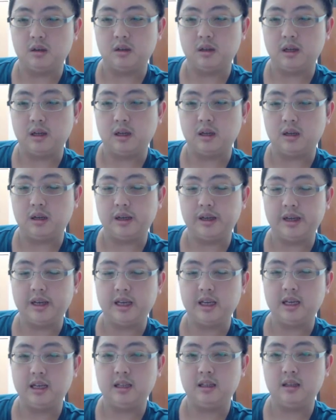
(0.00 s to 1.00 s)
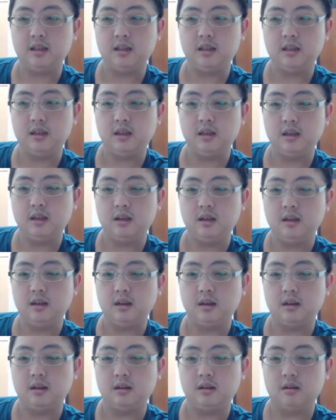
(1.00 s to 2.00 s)
Again,
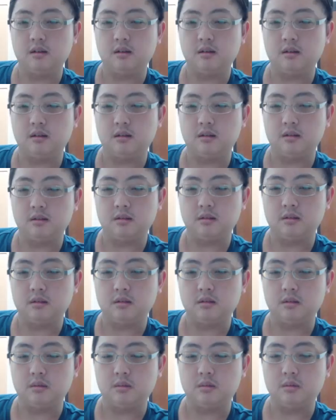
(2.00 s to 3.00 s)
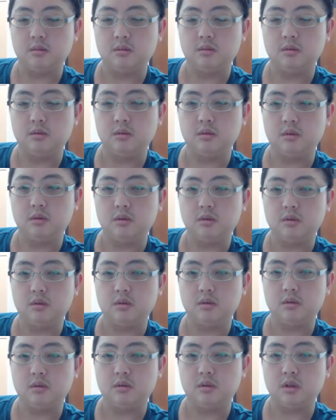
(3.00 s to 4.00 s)
the
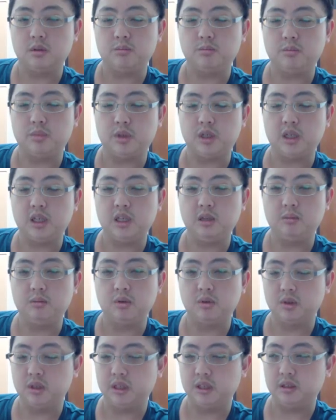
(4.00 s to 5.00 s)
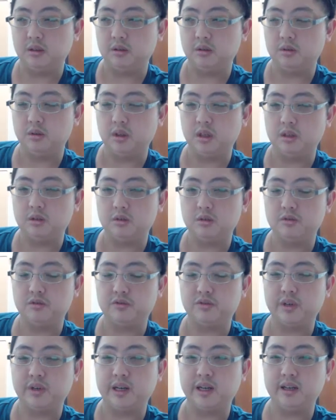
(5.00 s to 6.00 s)
key point is
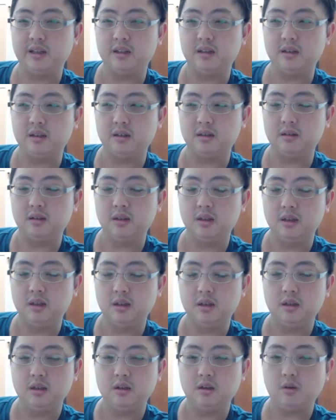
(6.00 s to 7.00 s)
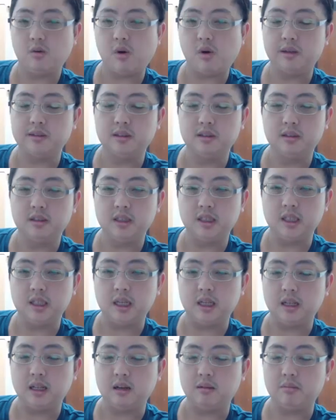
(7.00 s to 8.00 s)
to find a
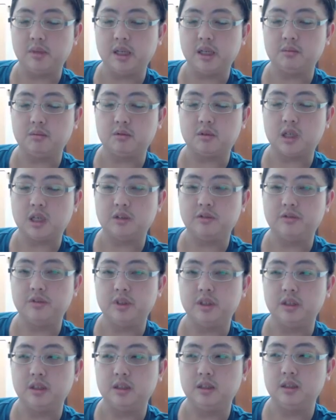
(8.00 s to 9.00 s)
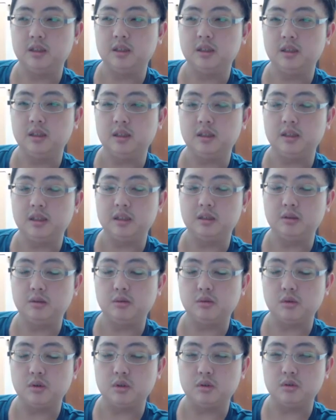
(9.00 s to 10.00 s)
quantity that makes profit
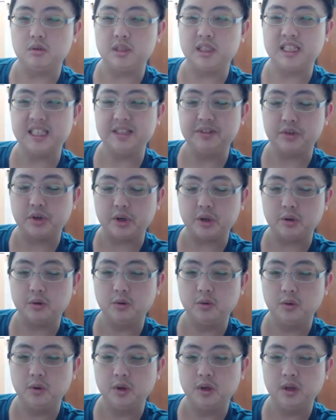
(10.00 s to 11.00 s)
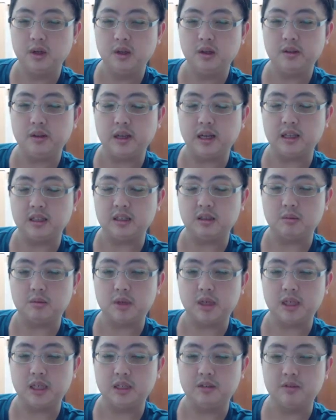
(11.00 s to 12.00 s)
equal to 0. That's
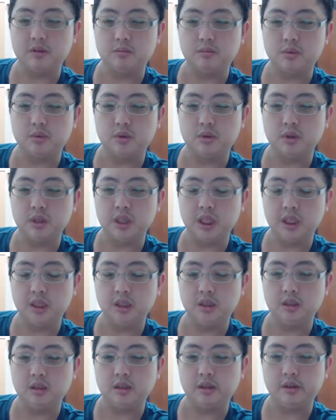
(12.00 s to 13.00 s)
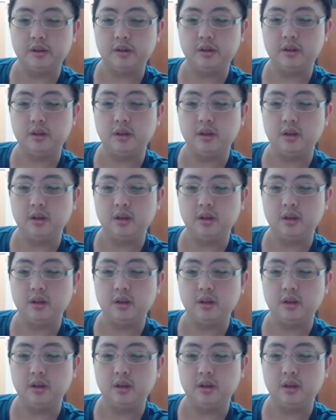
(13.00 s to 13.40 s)
a break-even point.